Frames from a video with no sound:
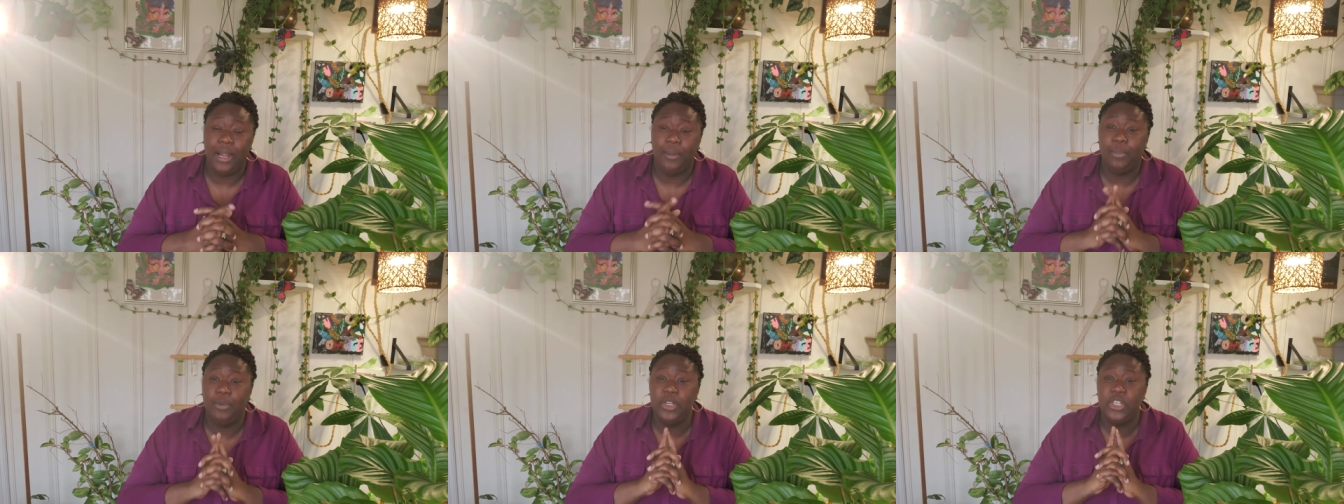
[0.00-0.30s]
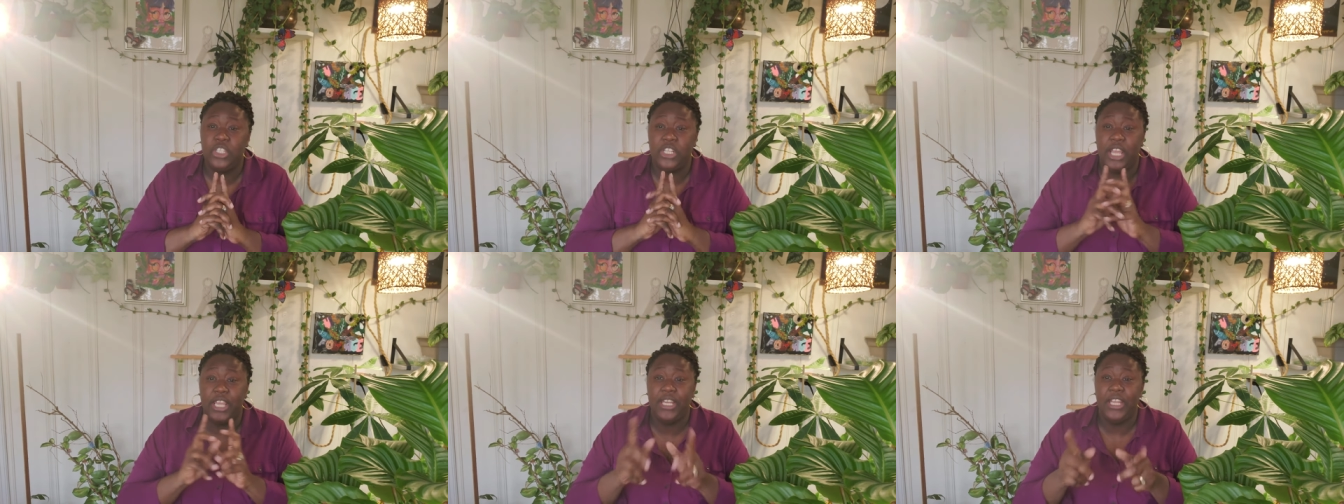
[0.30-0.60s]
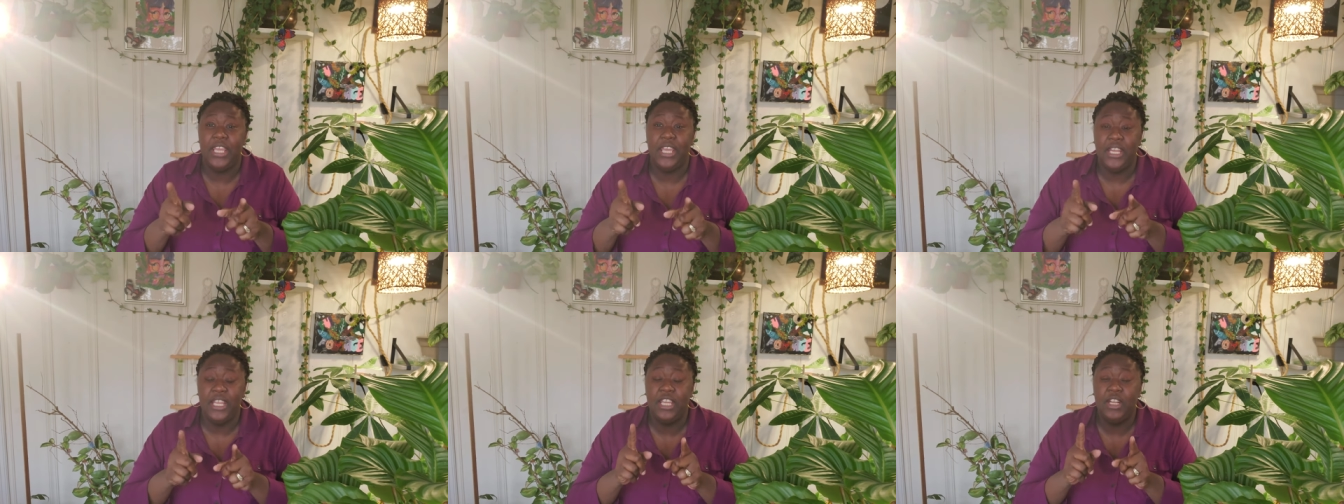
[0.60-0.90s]
I appreciate
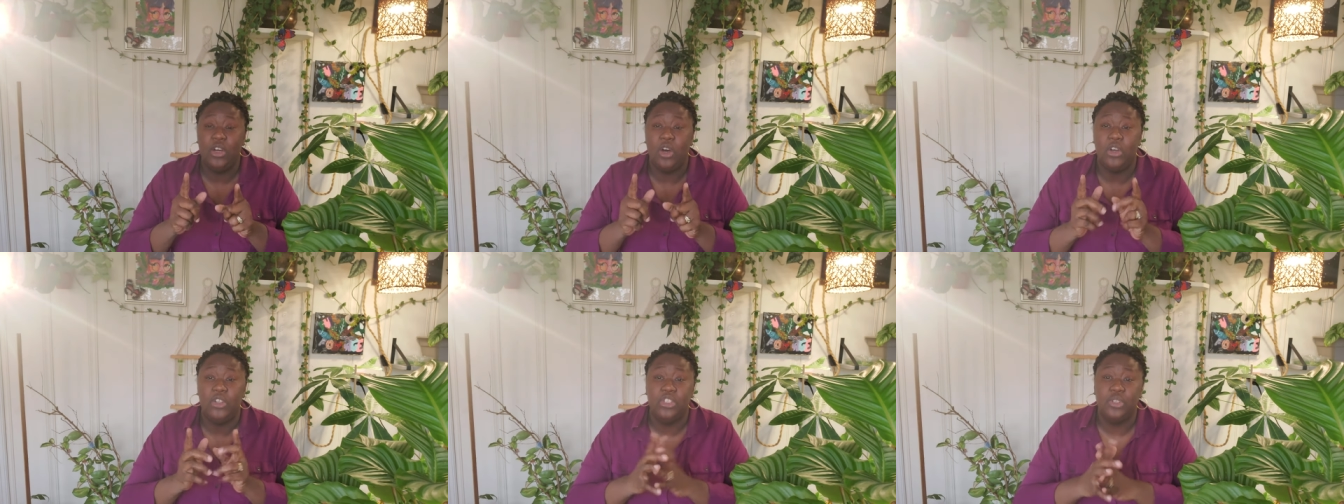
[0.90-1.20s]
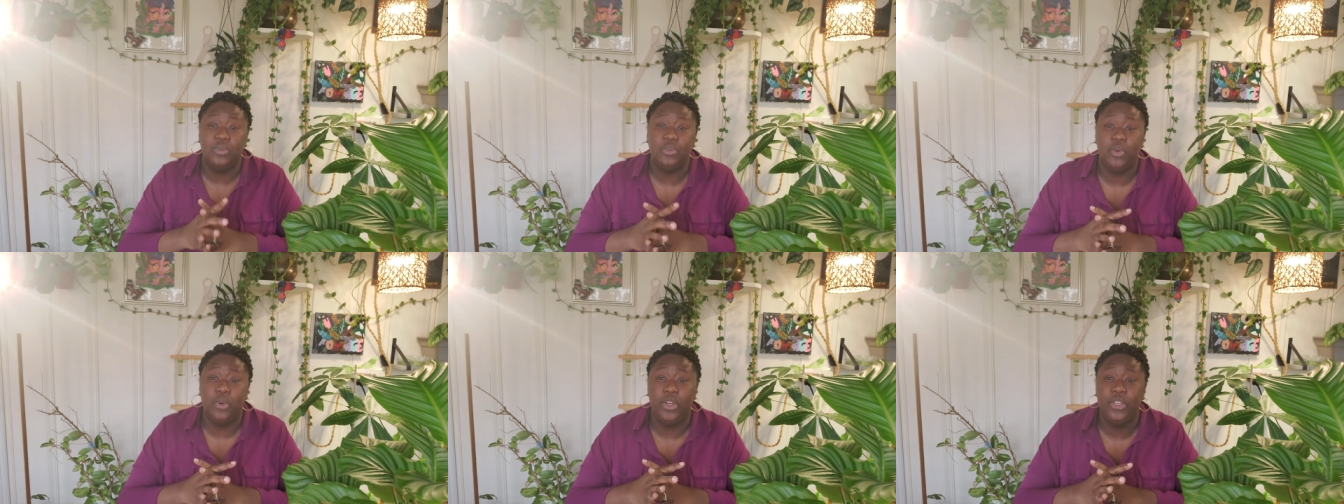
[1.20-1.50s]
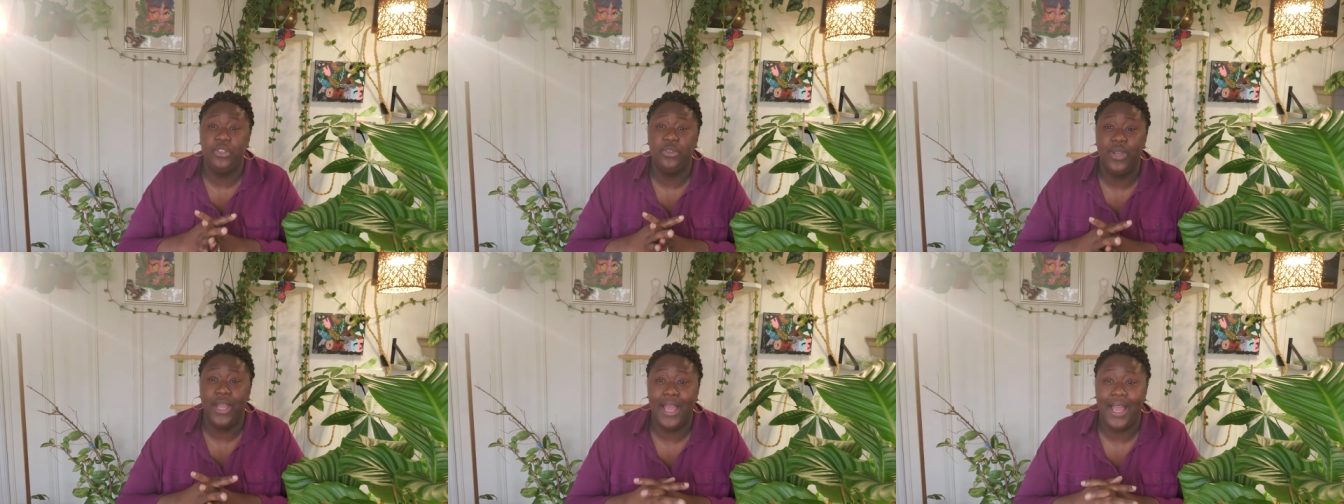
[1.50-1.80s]
any and all
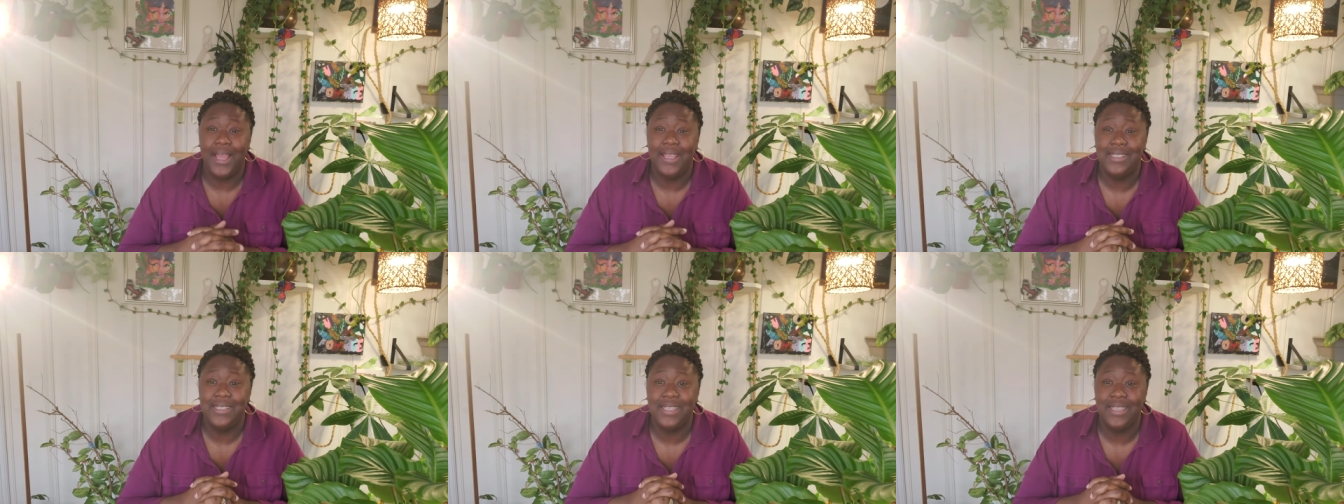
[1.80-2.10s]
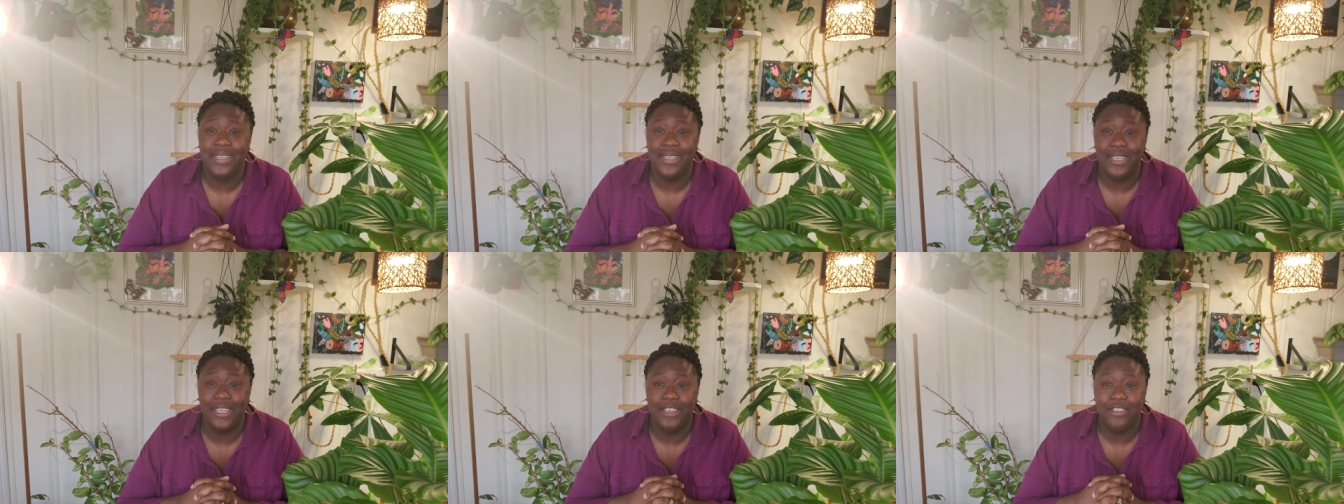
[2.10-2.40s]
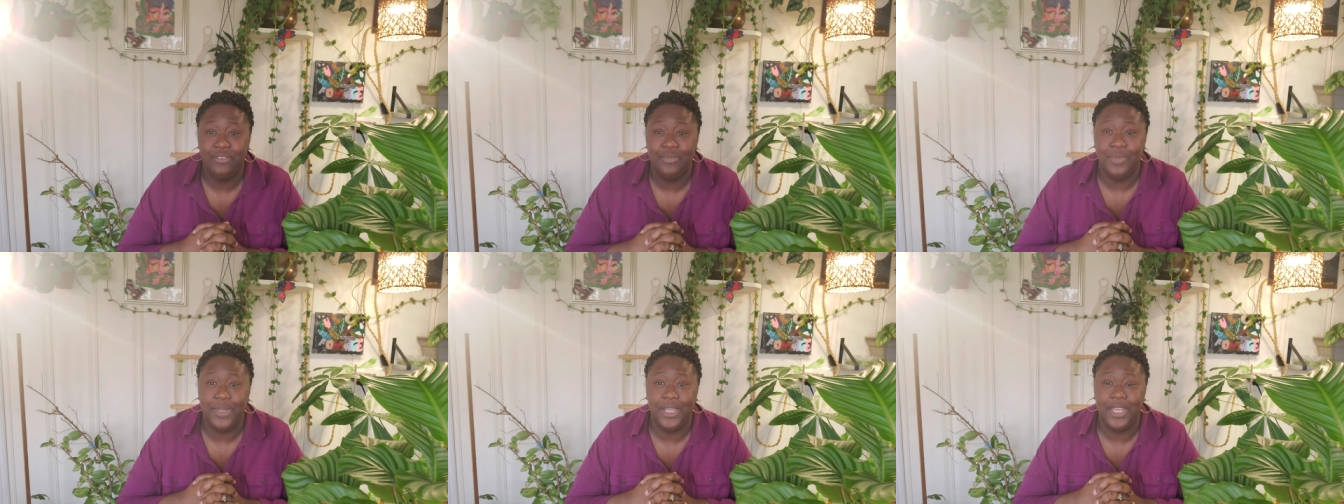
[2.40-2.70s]
support you guys can
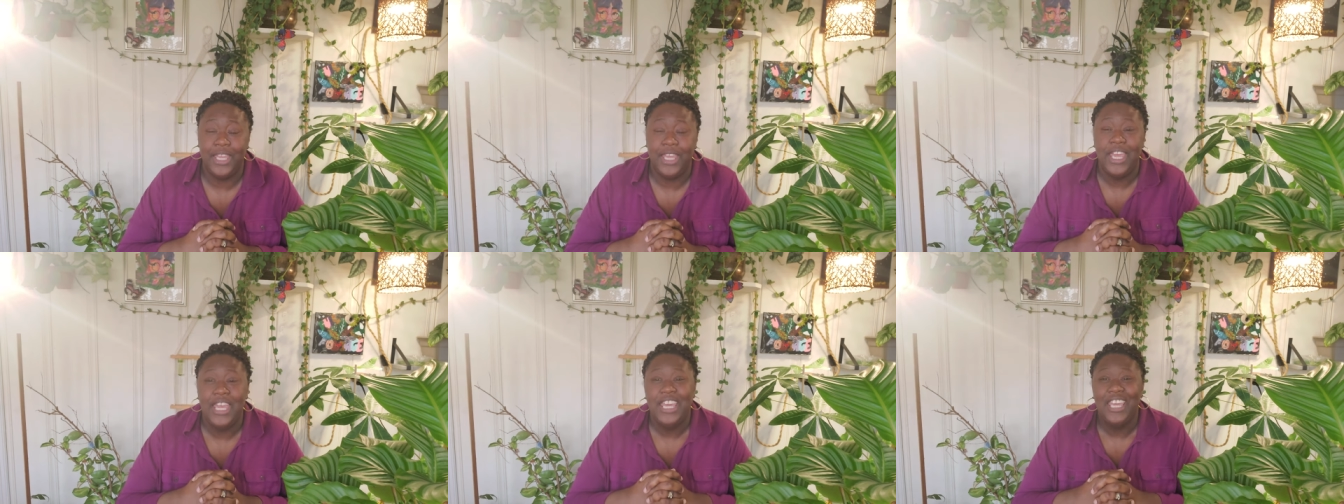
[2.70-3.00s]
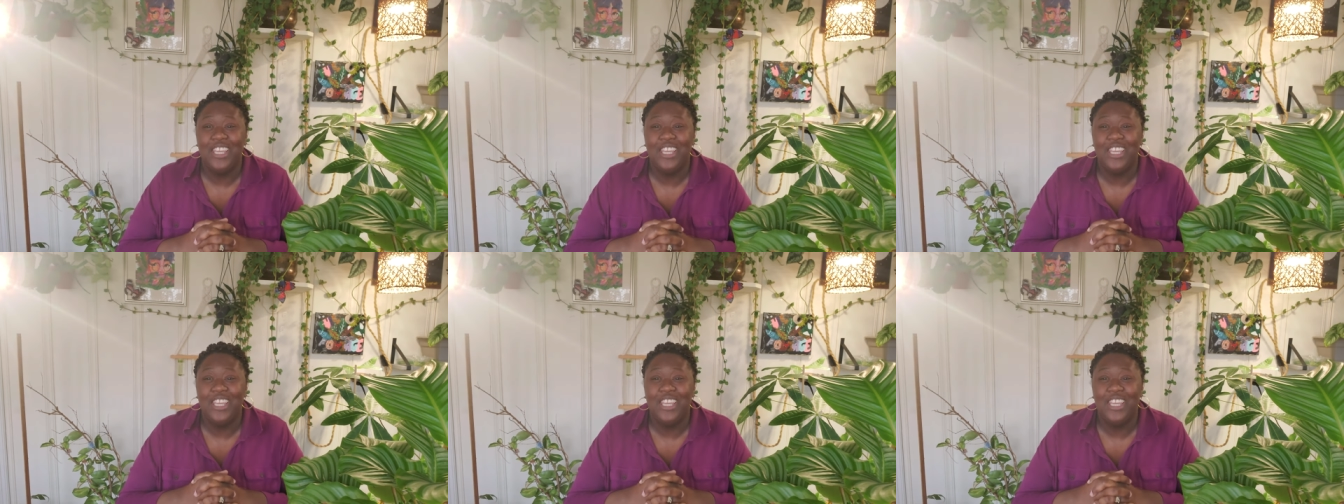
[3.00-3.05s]
give me.